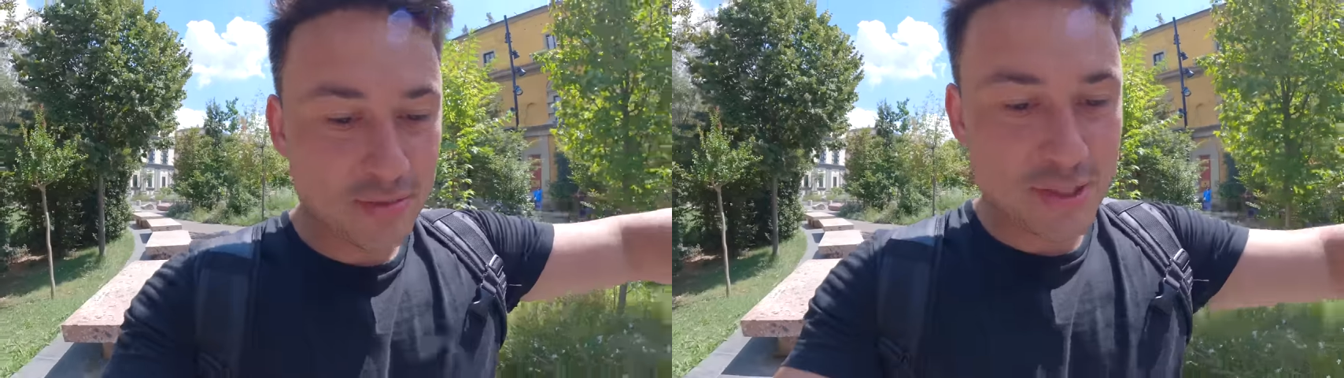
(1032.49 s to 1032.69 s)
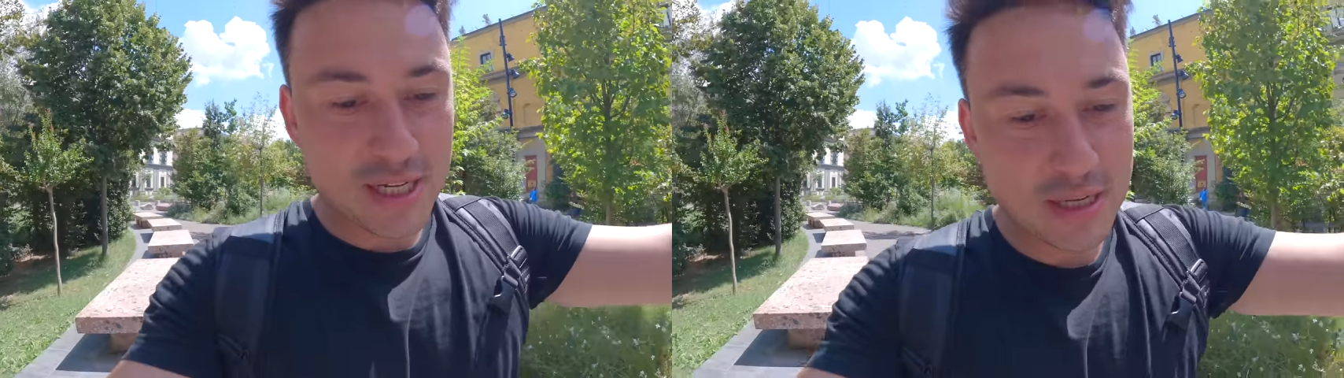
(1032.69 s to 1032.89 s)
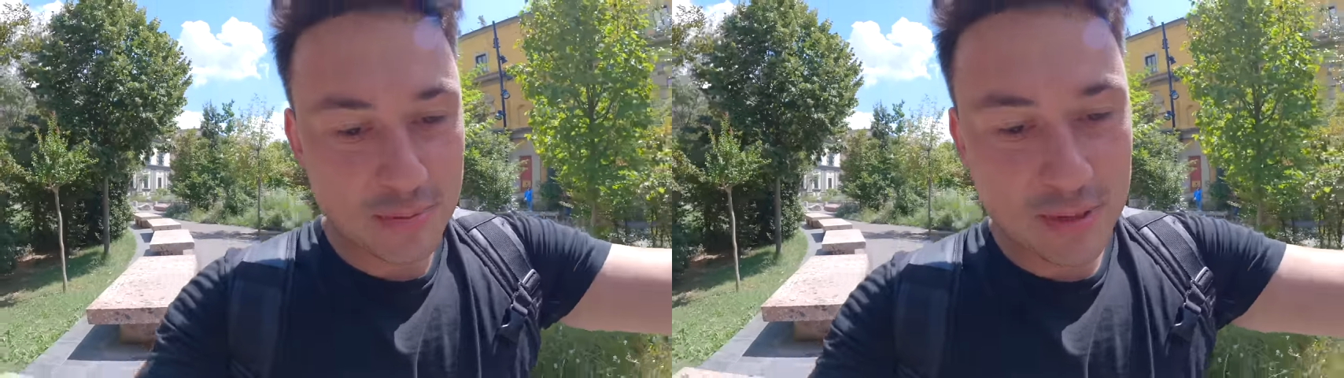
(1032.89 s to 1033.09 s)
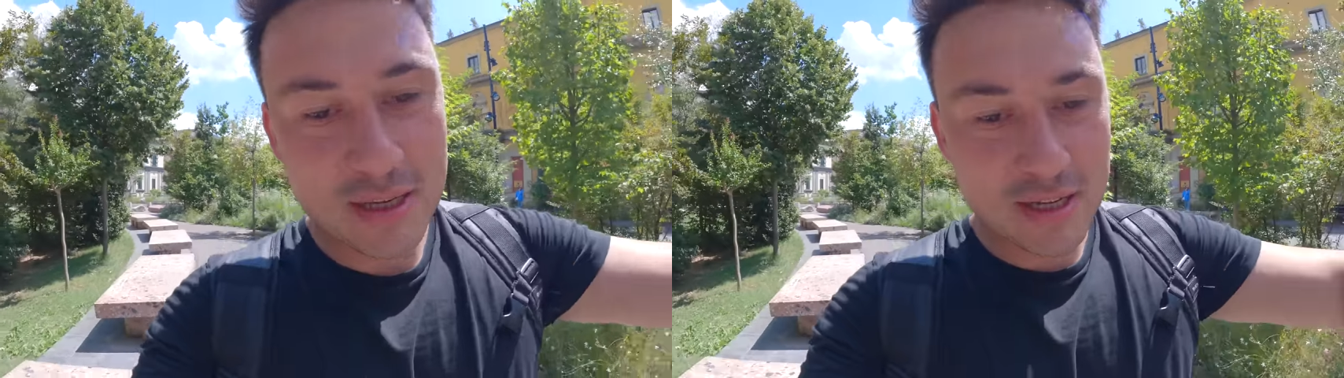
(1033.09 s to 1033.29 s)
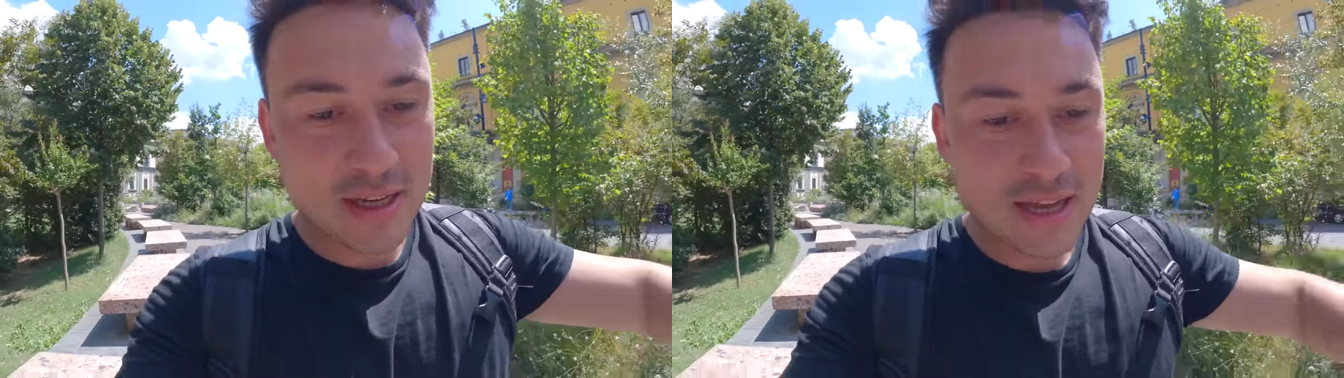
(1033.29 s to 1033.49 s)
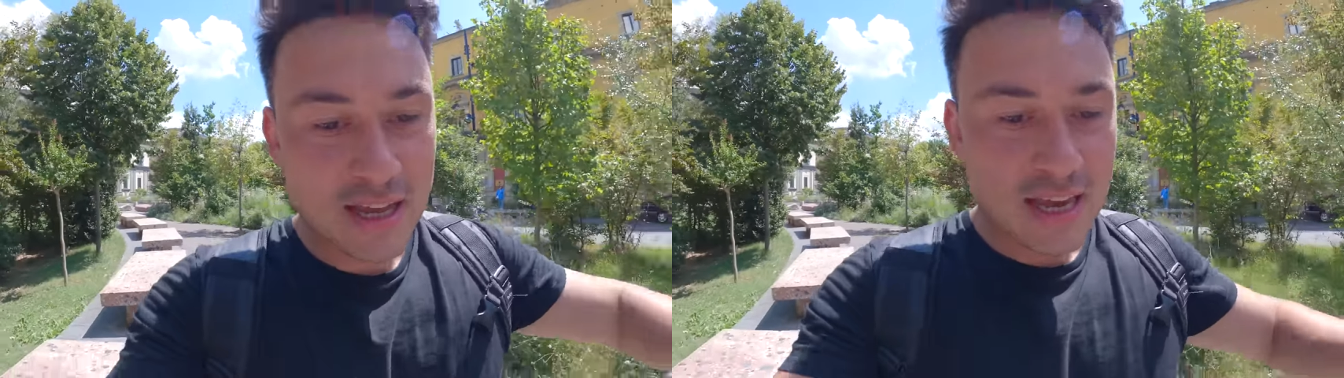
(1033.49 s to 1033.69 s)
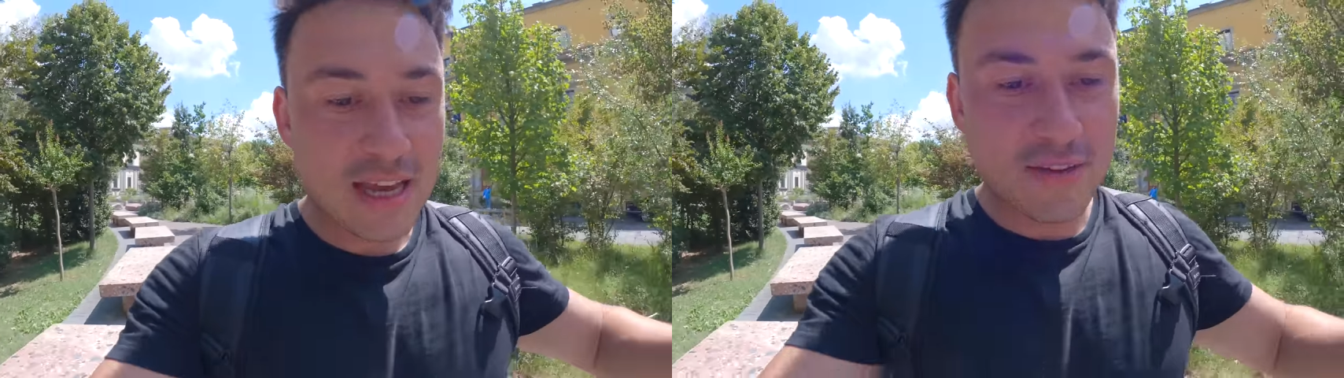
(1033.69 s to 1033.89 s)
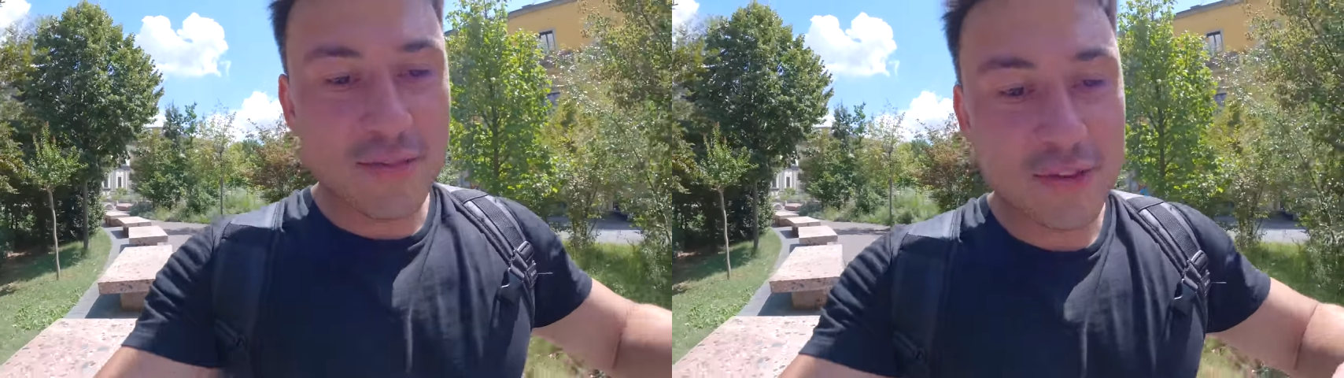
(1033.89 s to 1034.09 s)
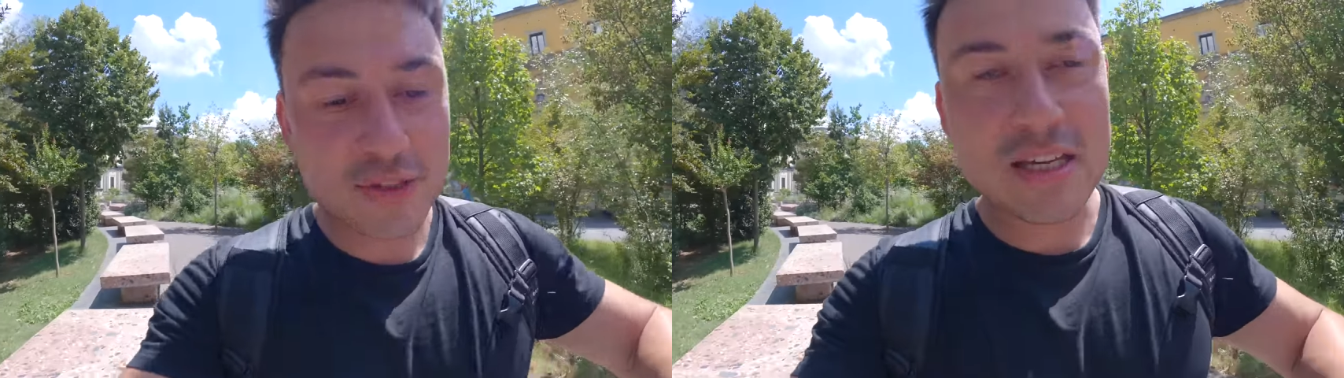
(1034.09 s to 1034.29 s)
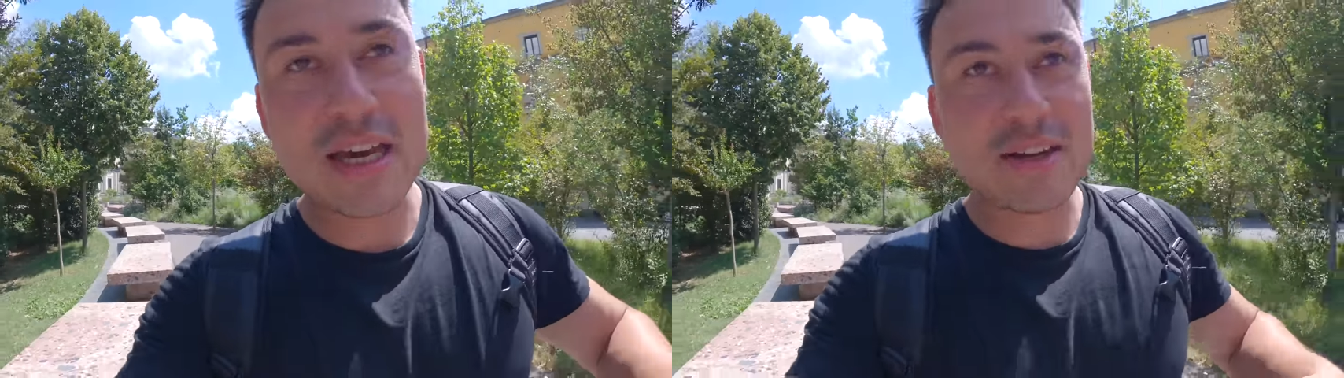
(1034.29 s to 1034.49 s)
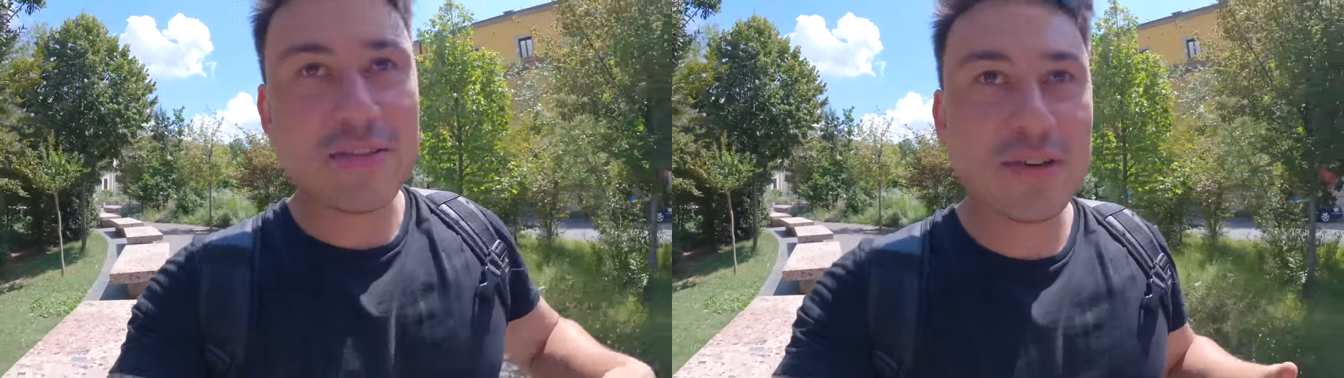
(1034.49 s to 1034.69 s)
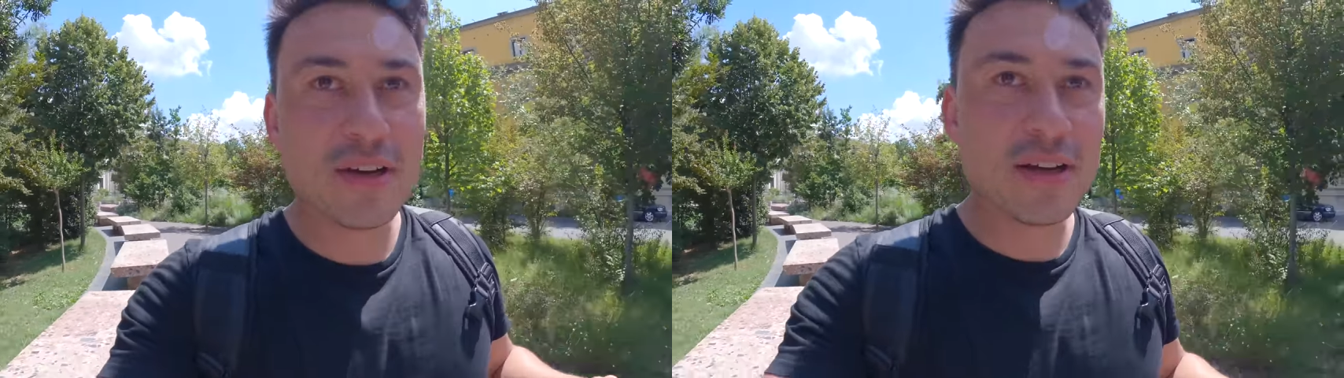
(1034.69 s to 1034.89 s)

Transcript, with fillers: regime, it feels kind of